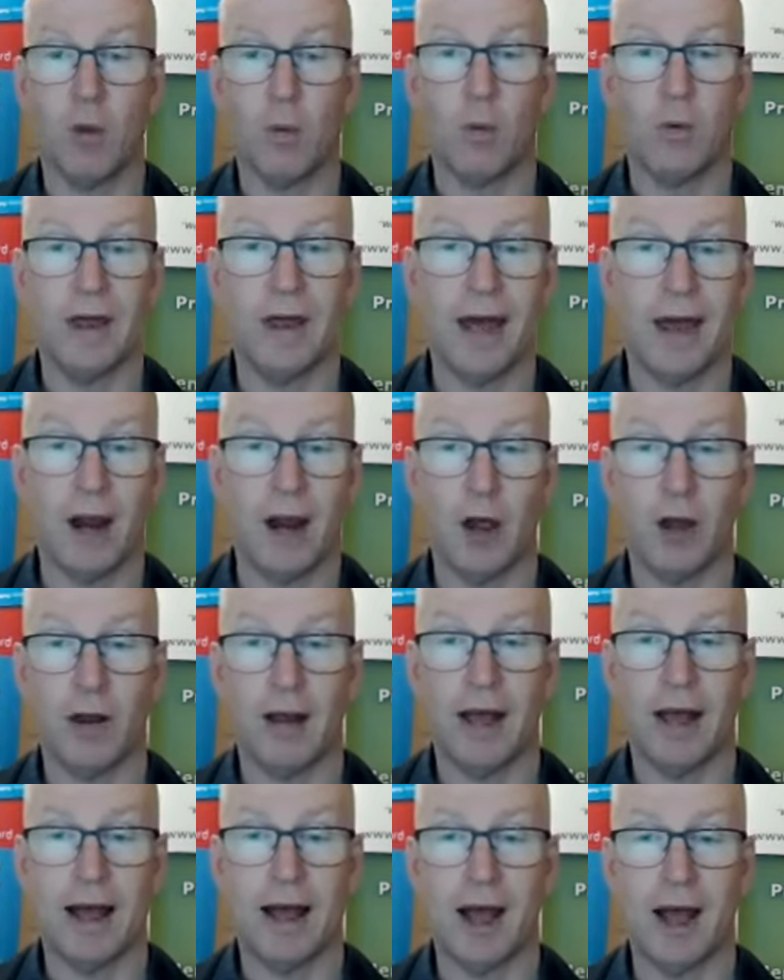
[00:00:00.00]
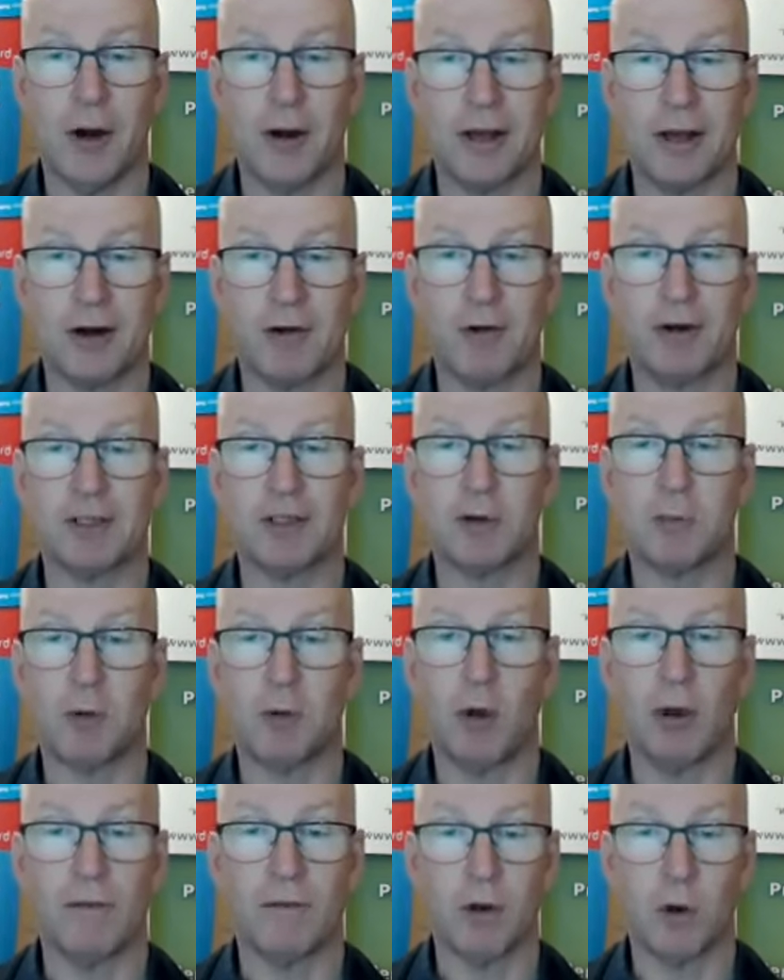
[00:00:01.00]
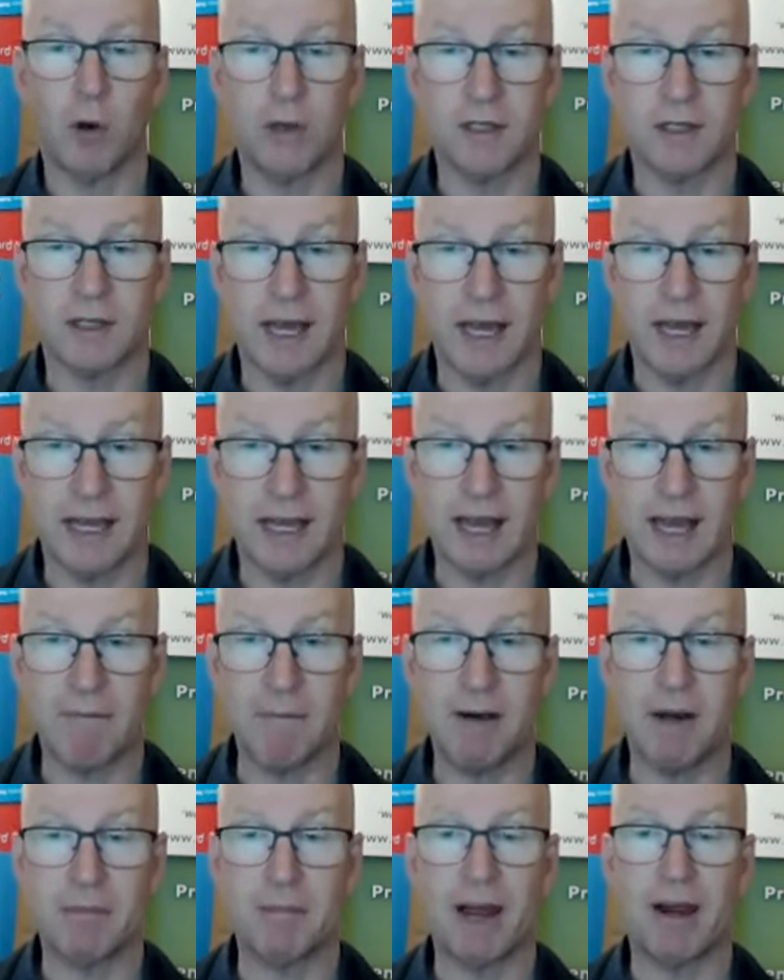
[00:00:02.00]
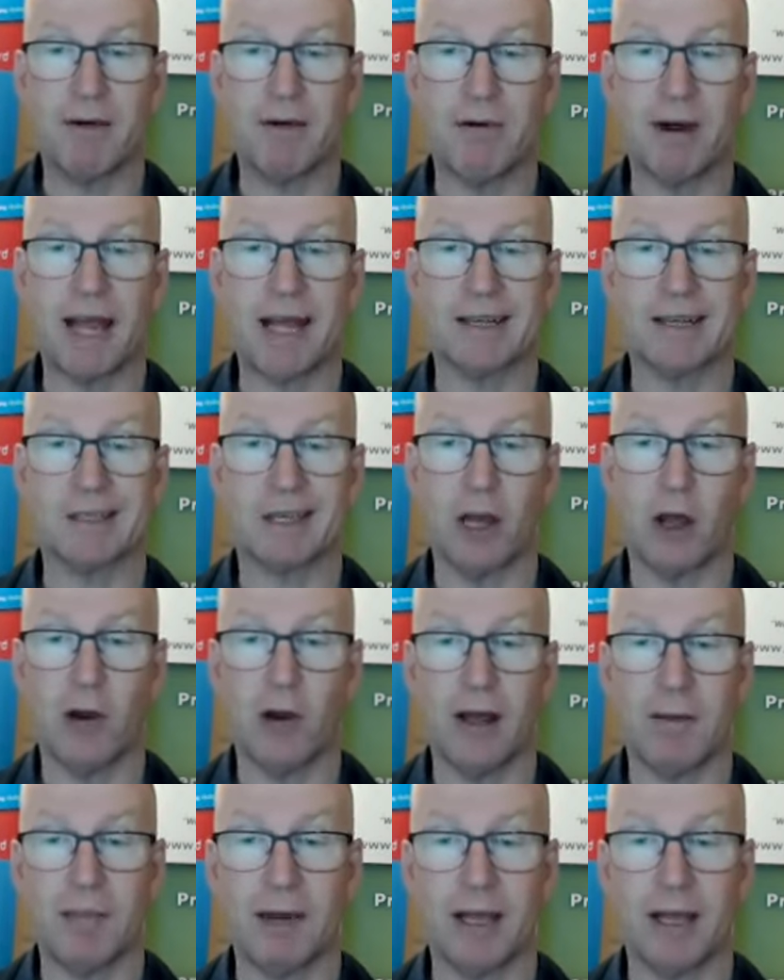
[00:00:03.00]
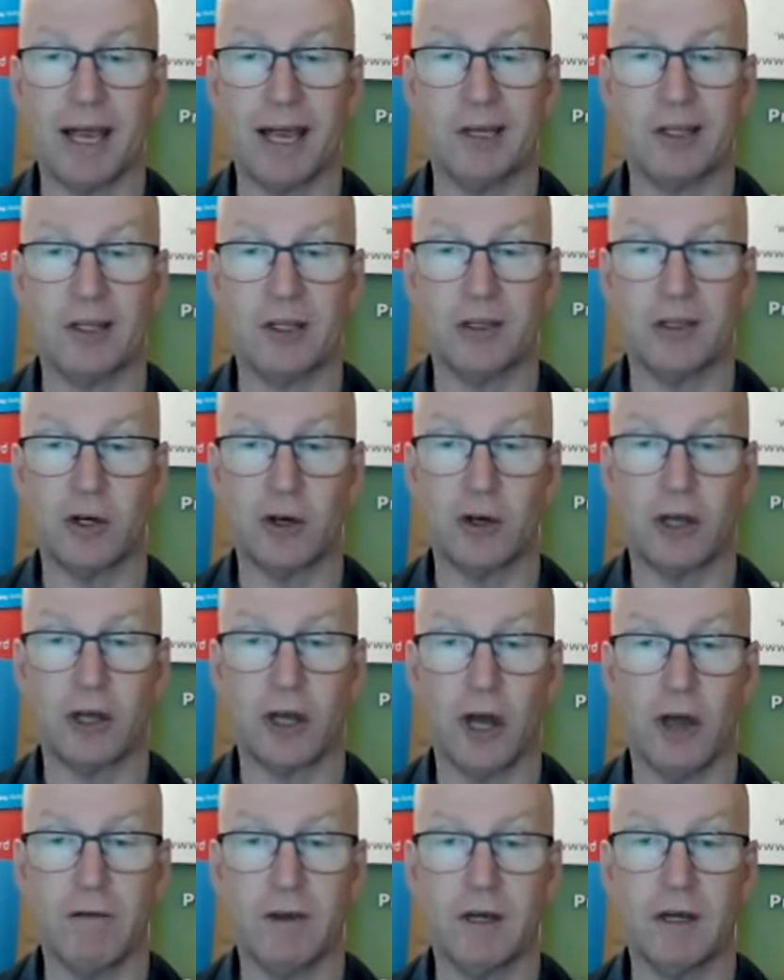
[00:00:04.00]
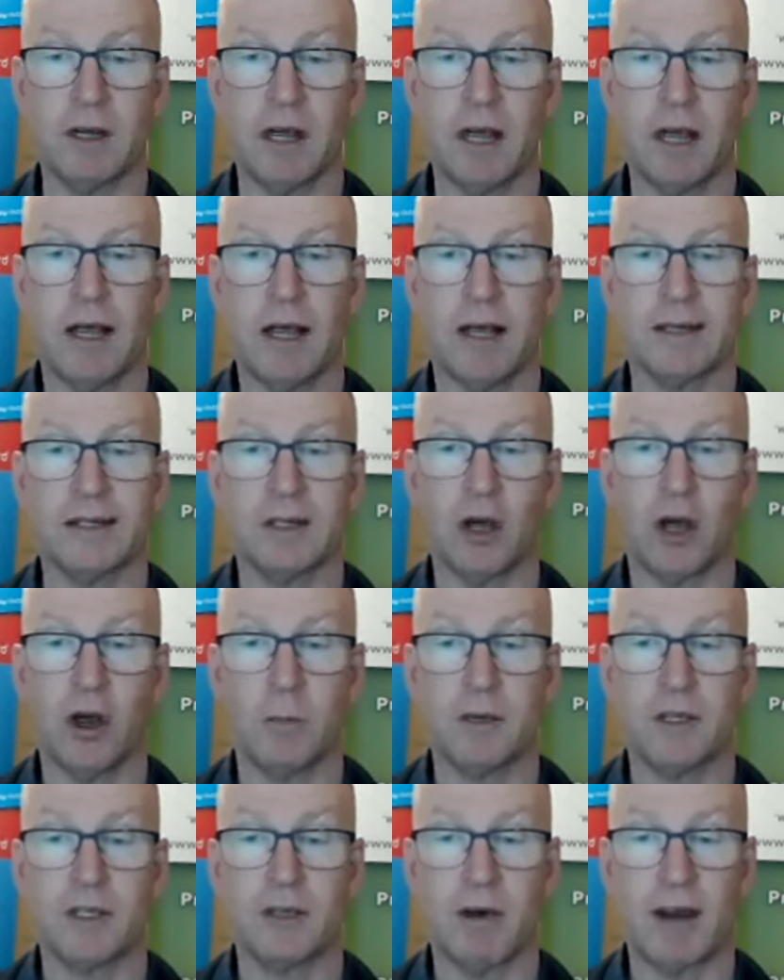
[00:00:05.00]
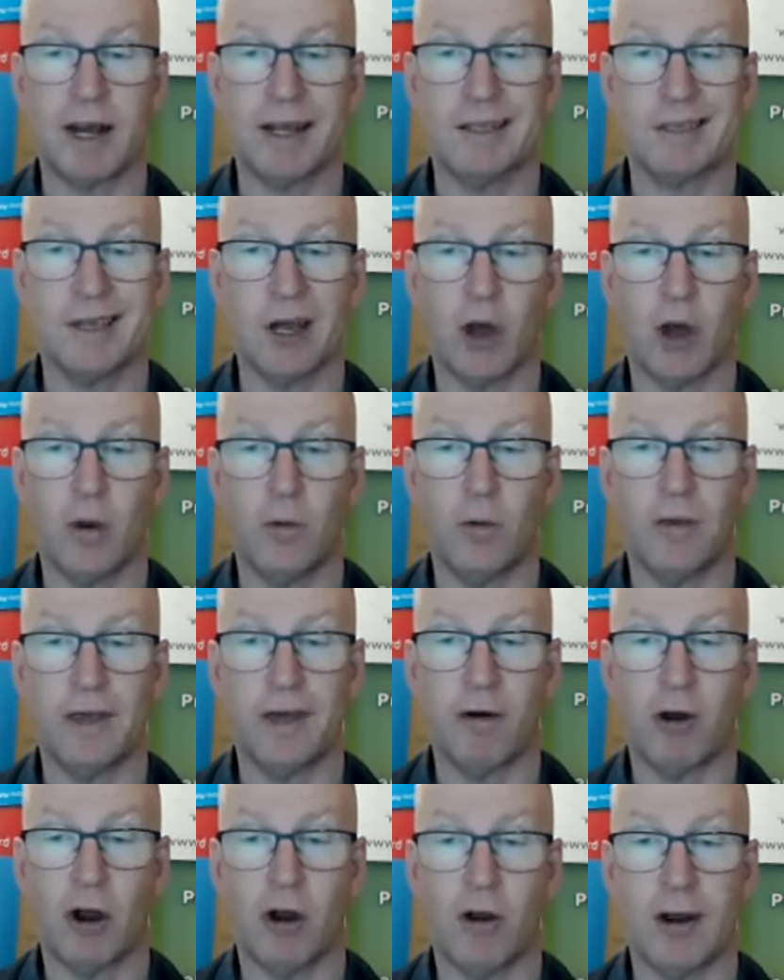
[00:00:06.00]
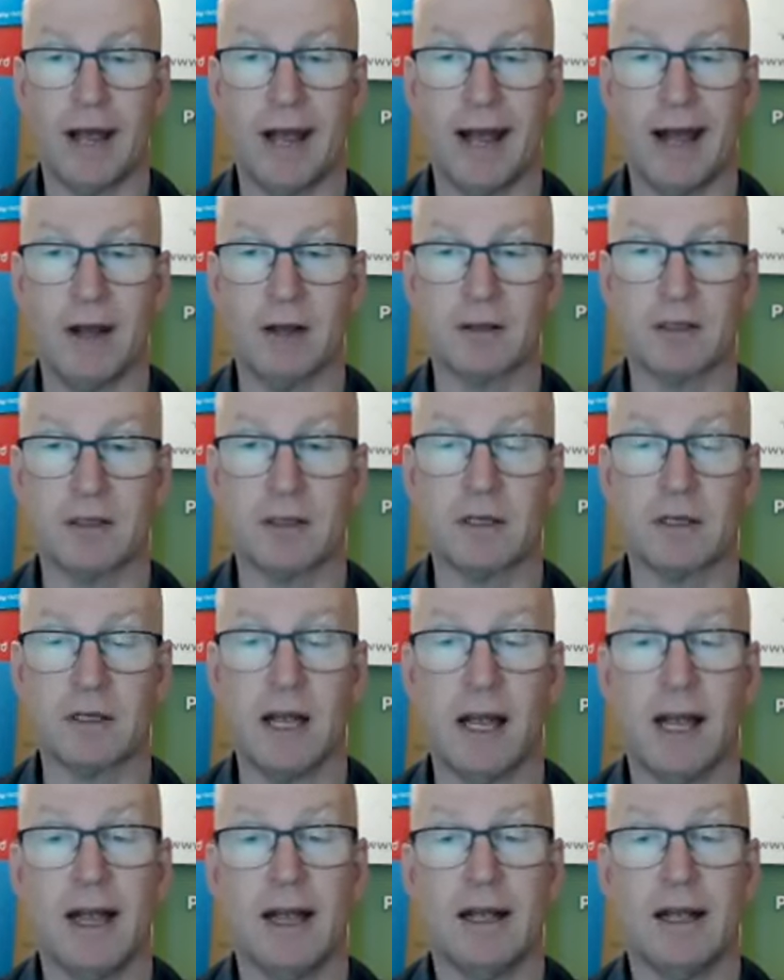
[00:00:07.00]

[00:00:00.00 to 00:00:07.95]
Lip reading: without owning a crystal ball, of course, that government may relax loan applications due to COVID to help Australians own their own house?